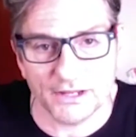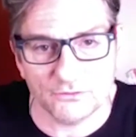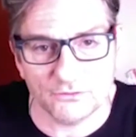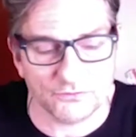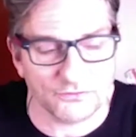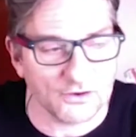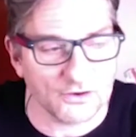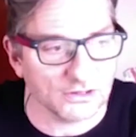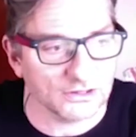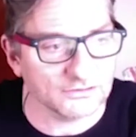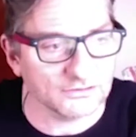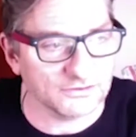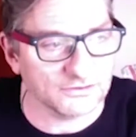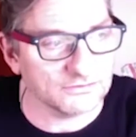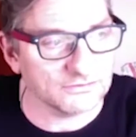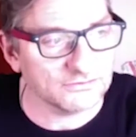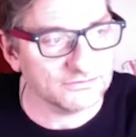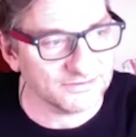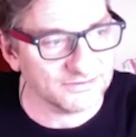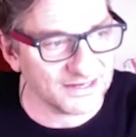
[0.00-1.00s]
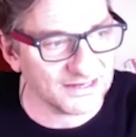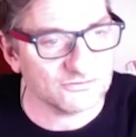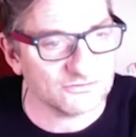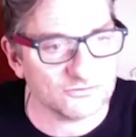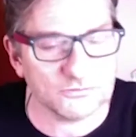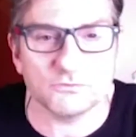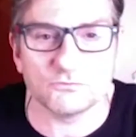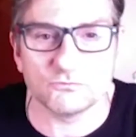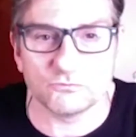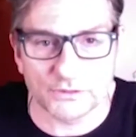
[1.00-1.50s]
North Arlington tends
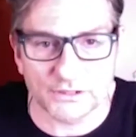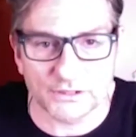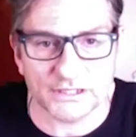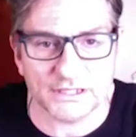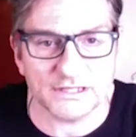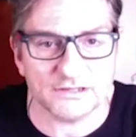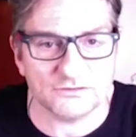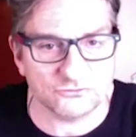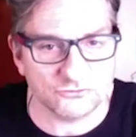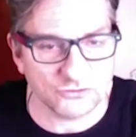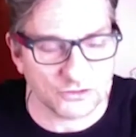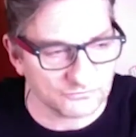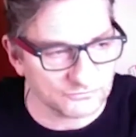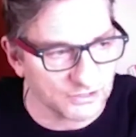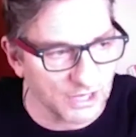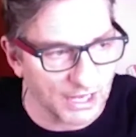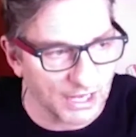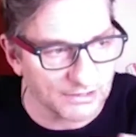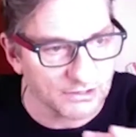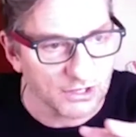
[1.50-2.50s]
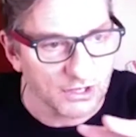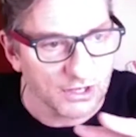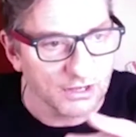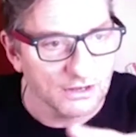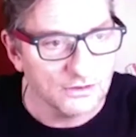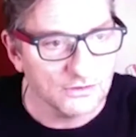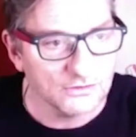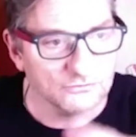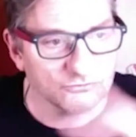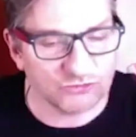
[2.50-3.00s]
to be really, it's just got
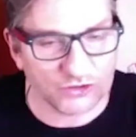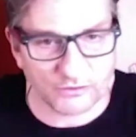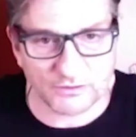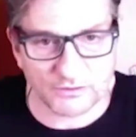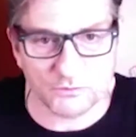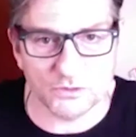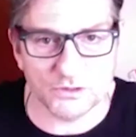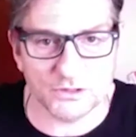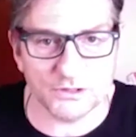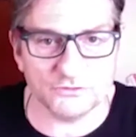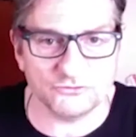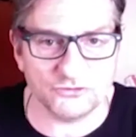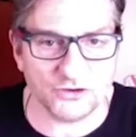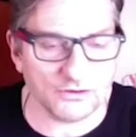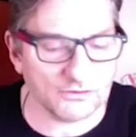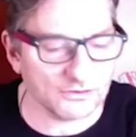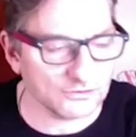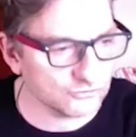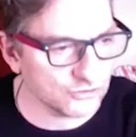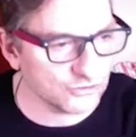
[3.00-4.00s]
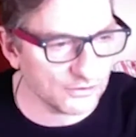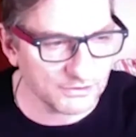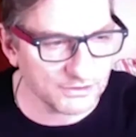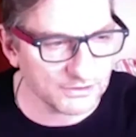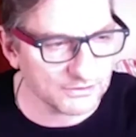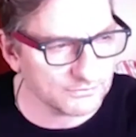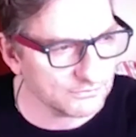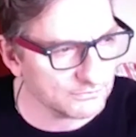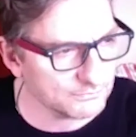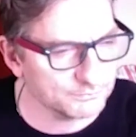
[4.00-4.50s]

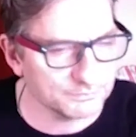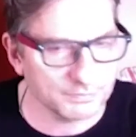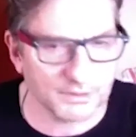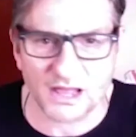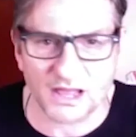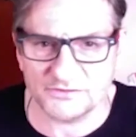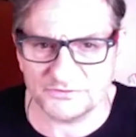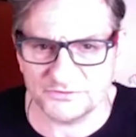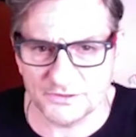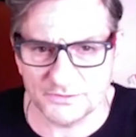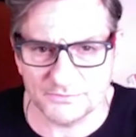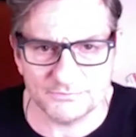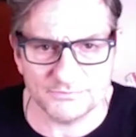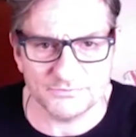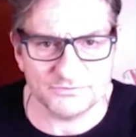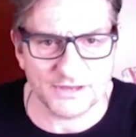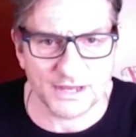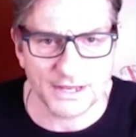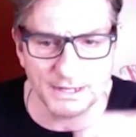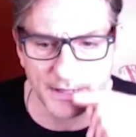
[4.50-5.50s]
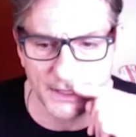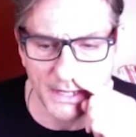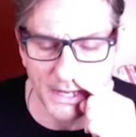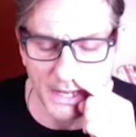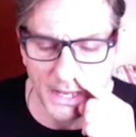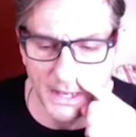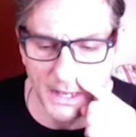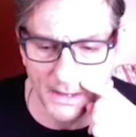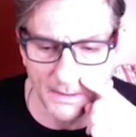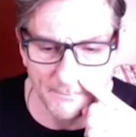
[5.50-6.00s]
cherry blossoms and
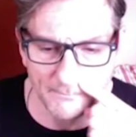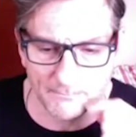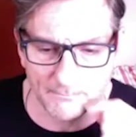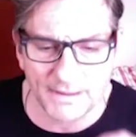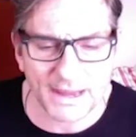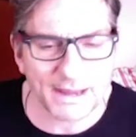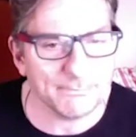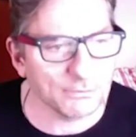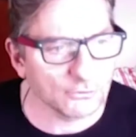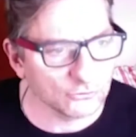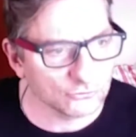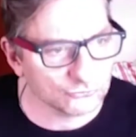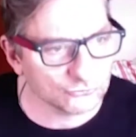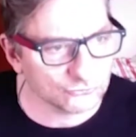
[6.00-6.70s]
maple